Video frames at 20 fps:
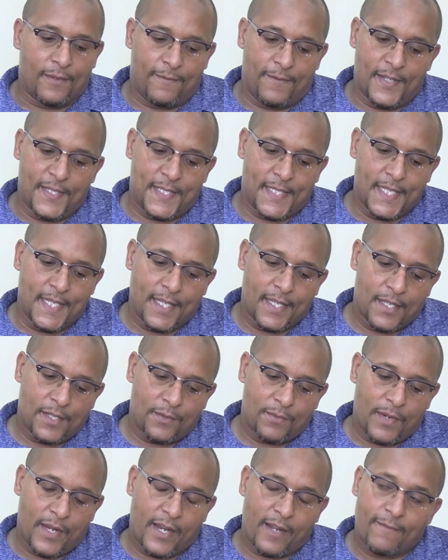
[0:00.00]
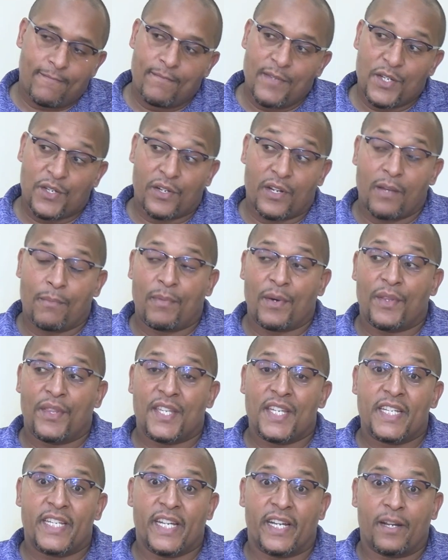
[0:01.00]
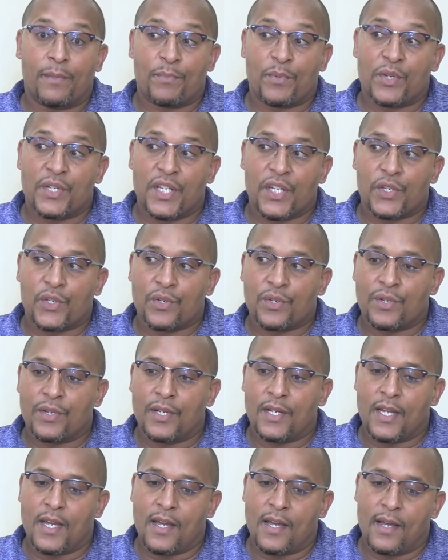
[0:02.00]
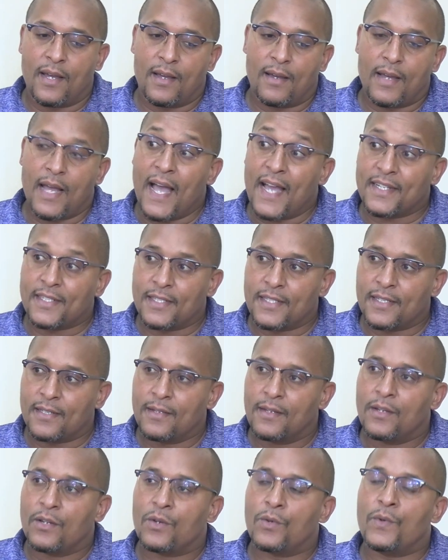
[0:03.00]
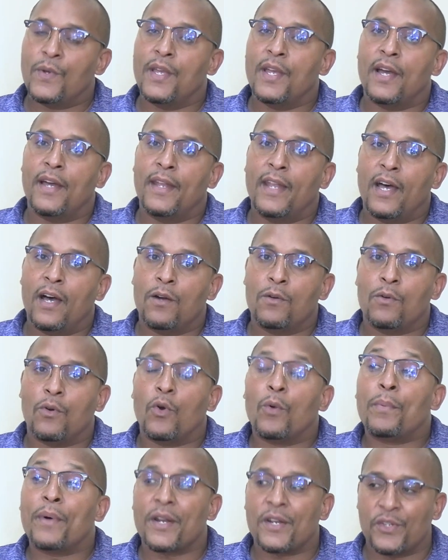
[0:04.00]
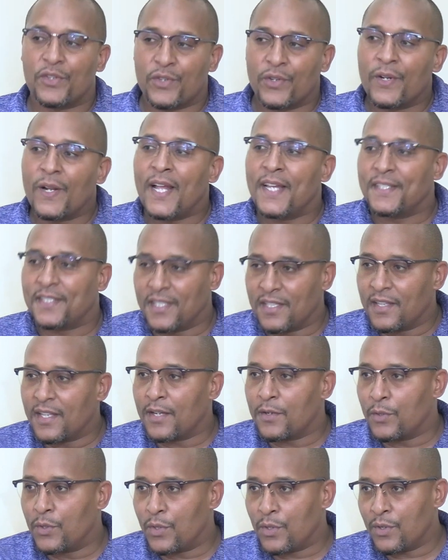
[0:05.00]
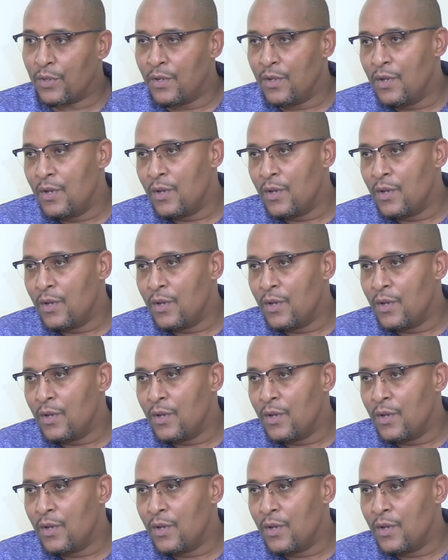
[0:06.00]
the first thing is what I've mentioned about the Data Protection Act. We are now operationalizing that law.